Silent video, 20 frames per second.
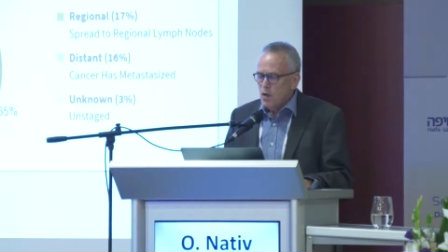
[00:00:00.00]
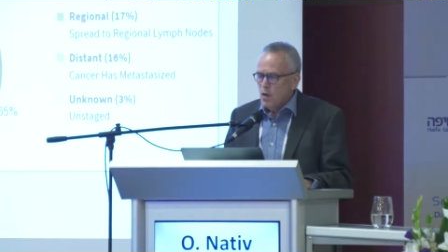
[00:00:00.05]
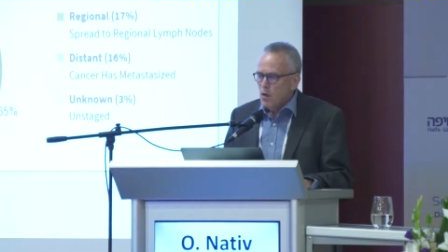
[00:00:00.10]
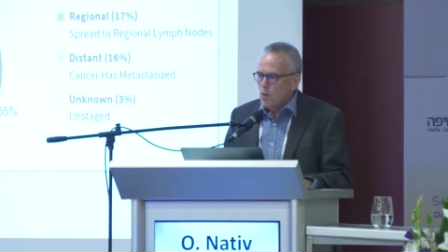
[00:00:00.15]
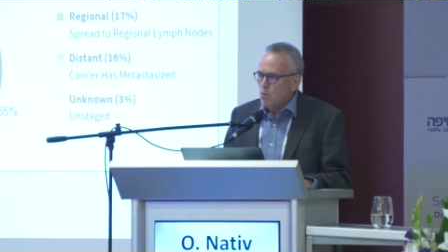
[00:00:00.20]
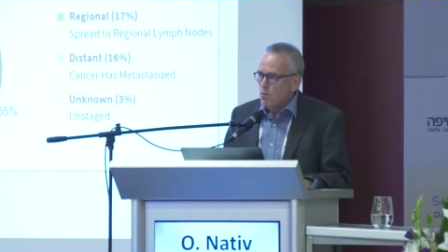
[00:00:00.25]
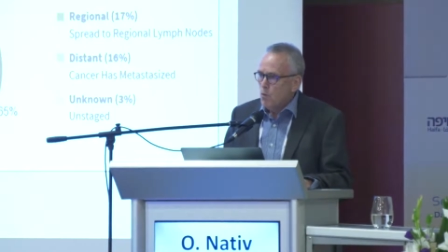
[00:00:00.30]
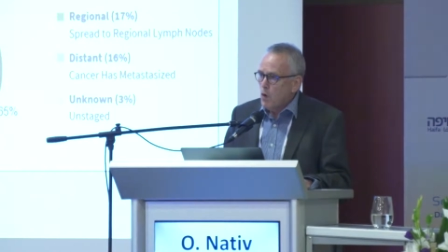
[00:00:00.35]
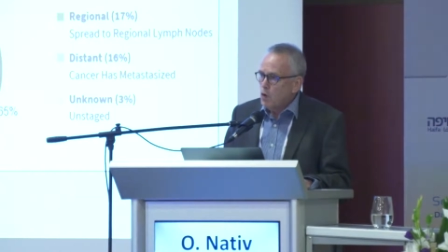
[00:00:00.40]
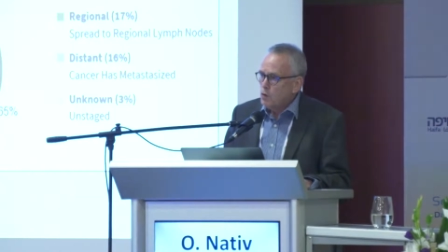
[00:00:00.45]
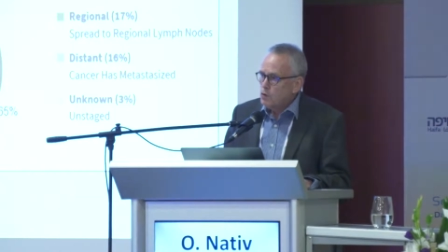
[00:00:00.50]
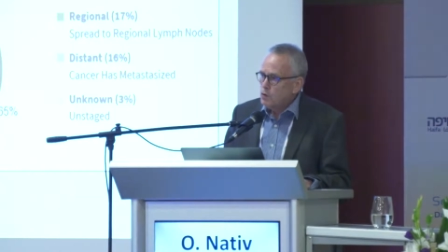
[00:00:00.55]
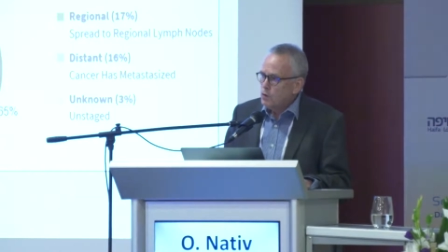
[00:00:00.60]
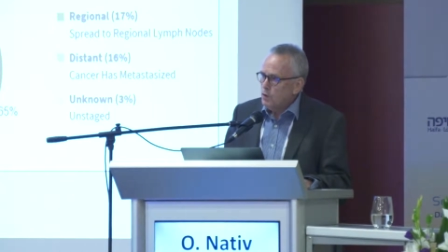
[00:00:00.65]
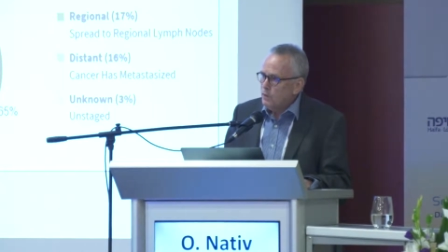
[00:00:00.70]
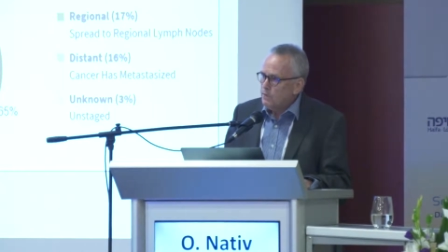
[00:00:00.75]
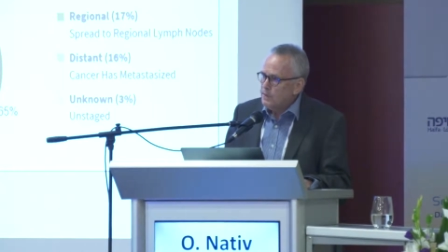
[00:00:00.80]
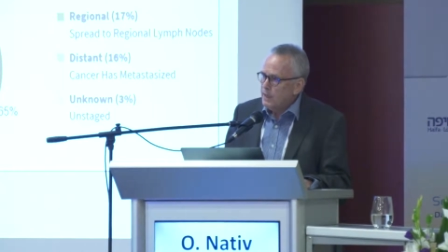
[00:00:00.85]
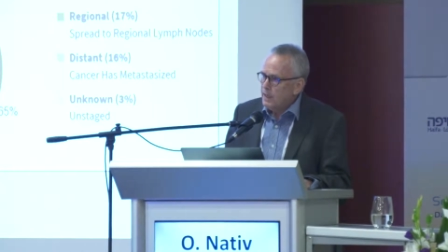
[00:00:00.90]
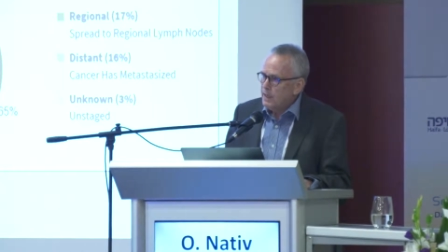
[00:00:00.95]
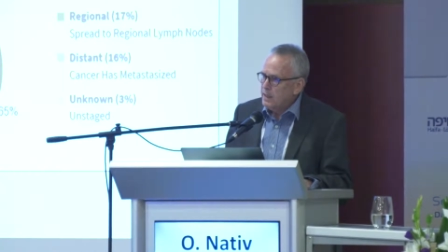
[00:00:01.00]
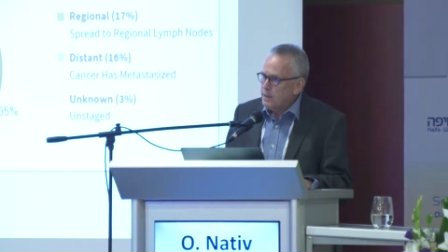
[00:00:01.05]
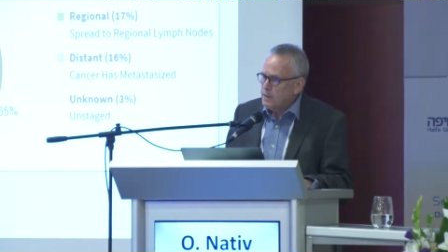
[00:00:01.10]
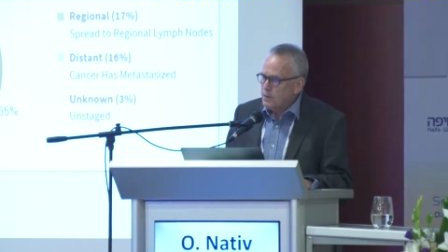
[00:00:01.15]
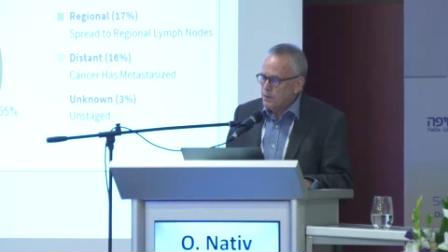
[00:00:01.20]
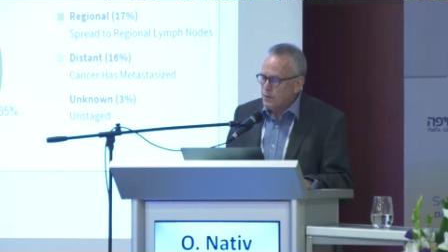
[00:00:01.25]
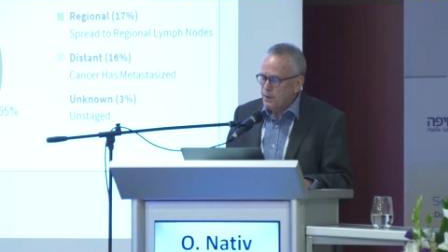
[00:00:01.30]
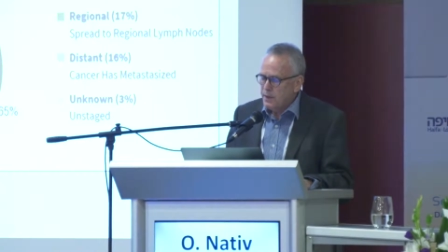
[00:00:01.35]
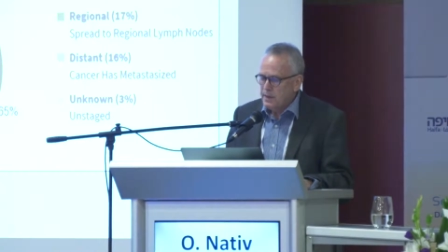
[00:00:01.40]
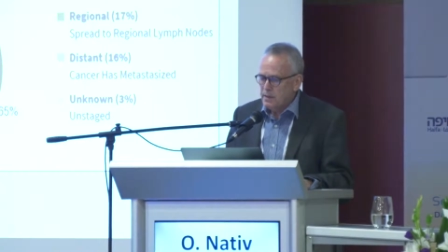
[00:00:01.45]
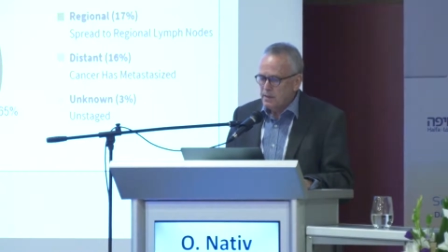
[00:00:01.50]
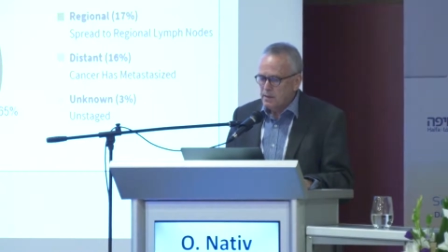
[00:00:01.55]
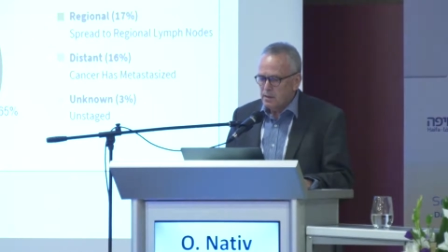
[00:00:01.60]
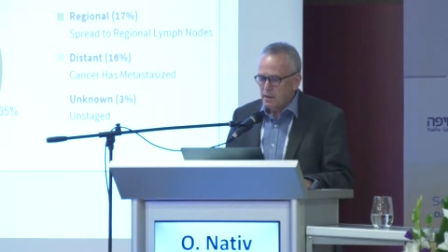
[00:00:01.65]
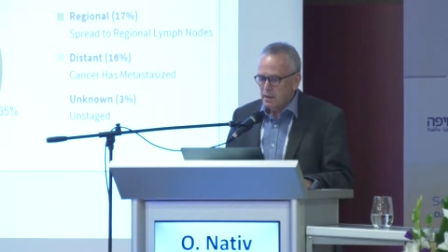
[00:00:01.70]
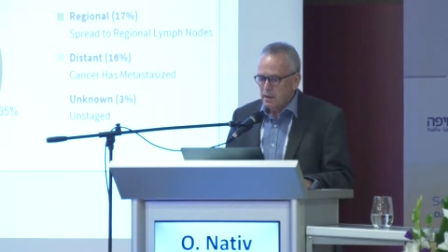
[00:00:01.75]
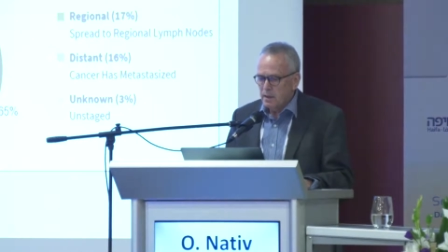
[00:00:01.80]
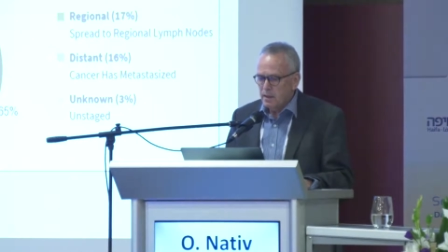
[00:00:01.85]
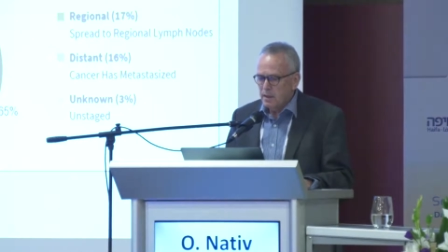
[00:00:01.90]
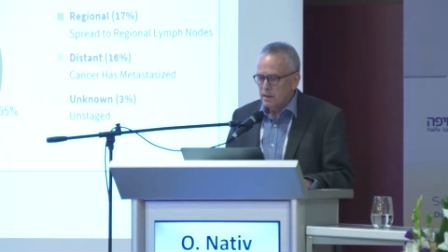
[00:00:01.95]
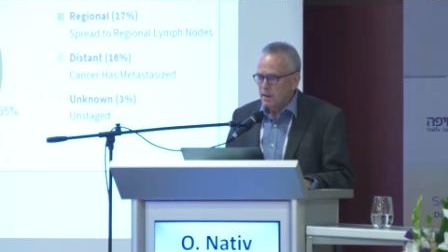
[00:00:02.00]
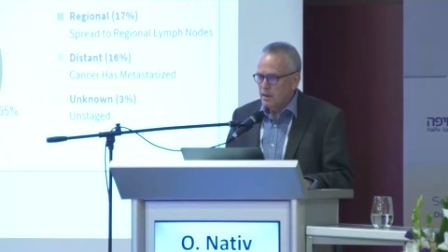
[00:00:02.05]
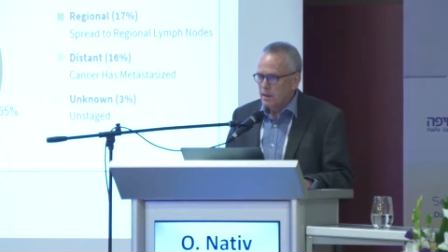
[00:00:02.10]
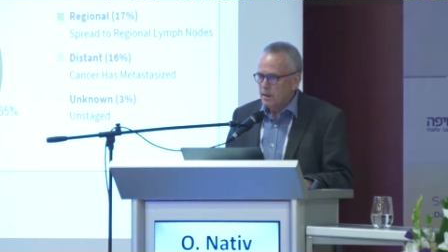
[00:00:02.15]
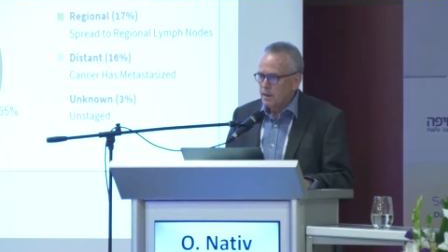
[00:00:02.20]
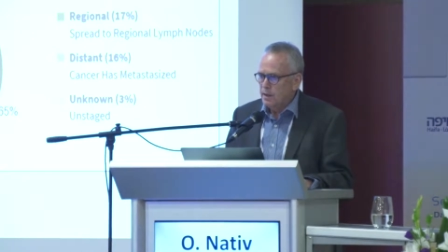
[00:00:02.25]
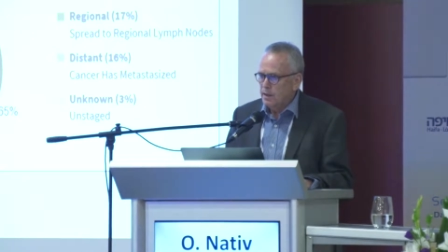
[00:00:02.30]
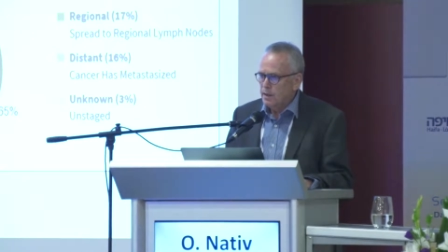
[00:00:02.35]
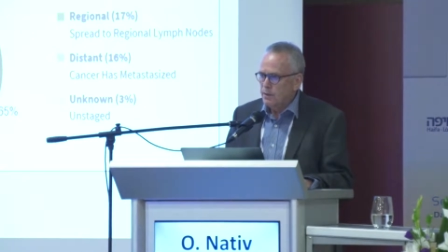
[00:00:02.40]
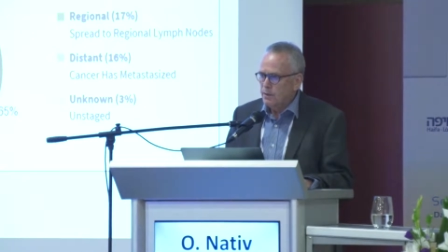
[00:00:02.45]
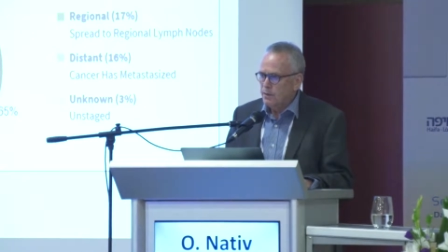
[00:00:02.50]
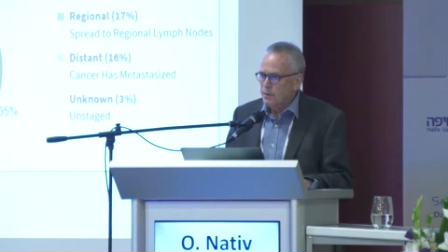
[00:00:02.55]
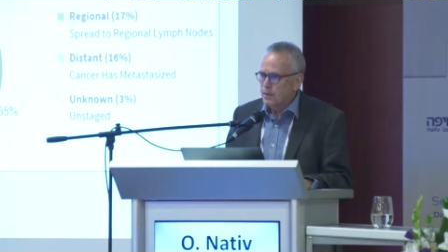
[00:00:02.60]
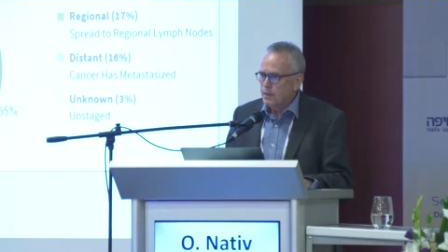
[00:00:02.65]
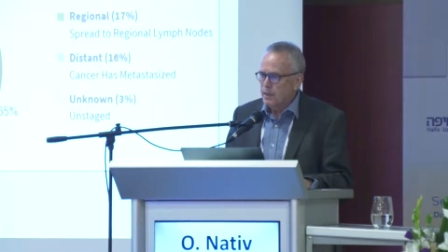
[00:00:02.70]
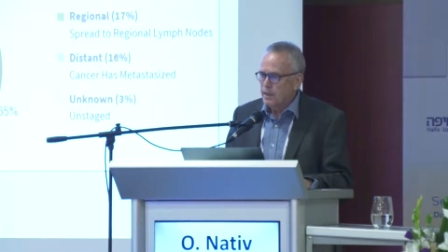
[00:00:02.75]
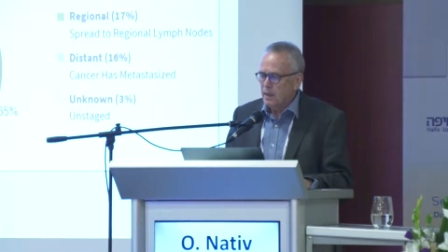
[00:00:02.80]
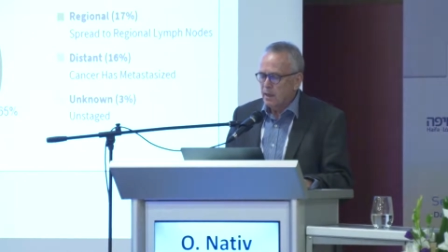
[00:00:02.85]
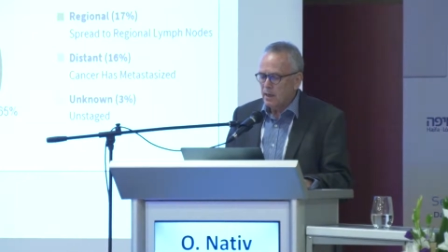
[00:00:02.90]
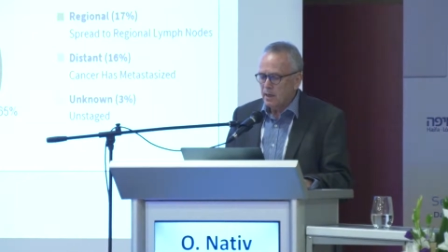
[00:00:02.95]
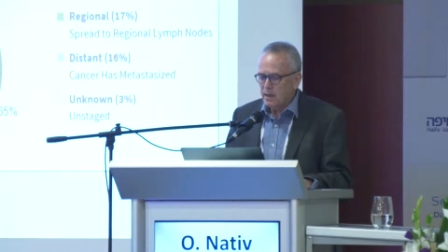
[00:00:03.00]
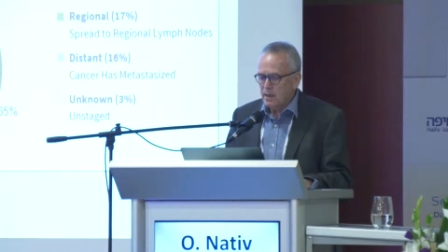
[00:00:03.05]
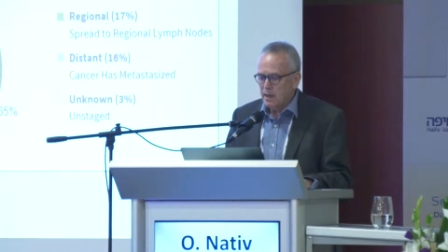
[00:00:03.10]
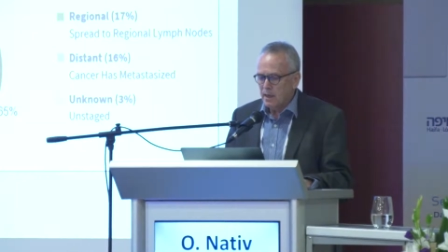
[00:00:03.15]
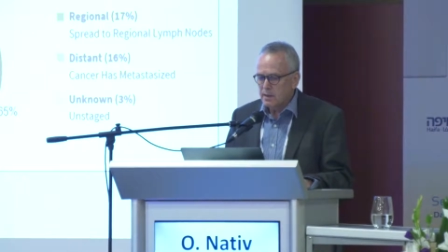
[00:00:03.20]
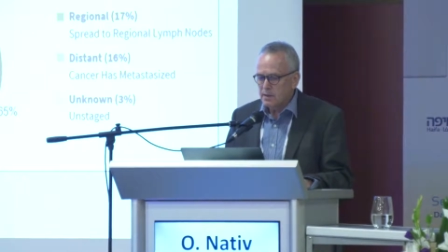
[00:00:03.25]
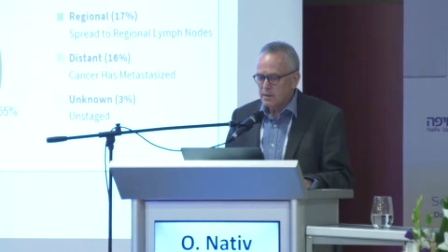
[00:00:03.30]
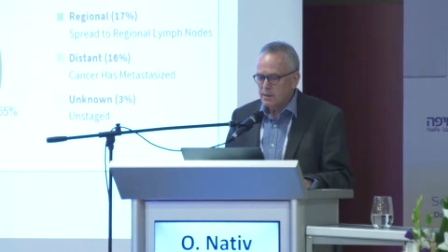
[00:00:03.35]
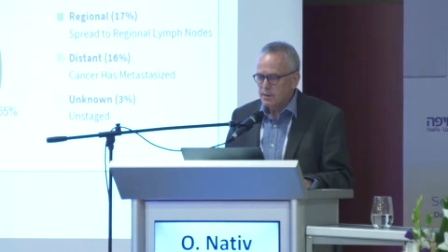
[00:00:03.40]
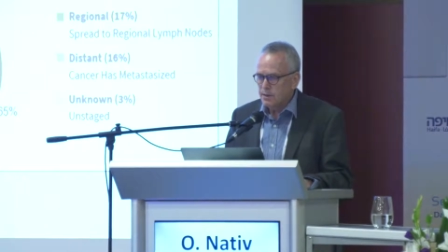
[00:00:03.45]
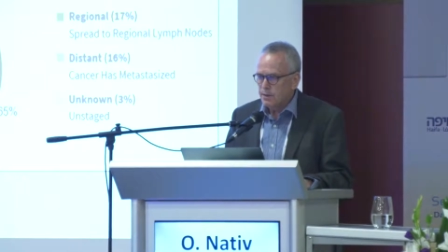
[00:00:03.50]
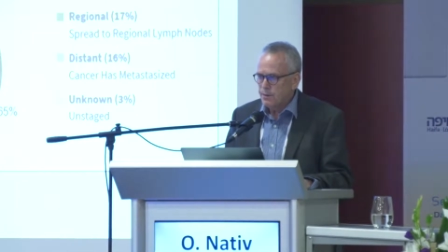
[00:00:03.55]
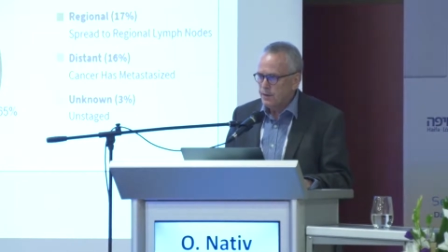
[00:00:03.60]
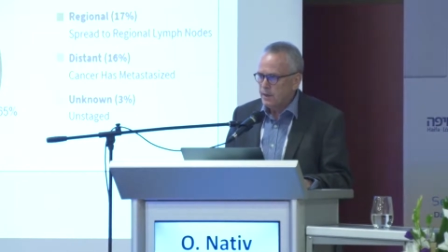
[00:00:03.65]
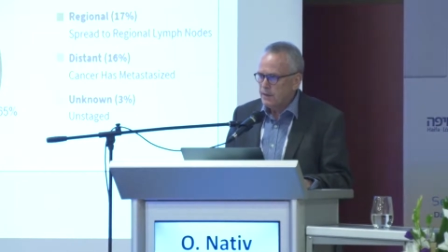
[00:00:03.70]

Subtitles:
Most of the increase in renal cancer,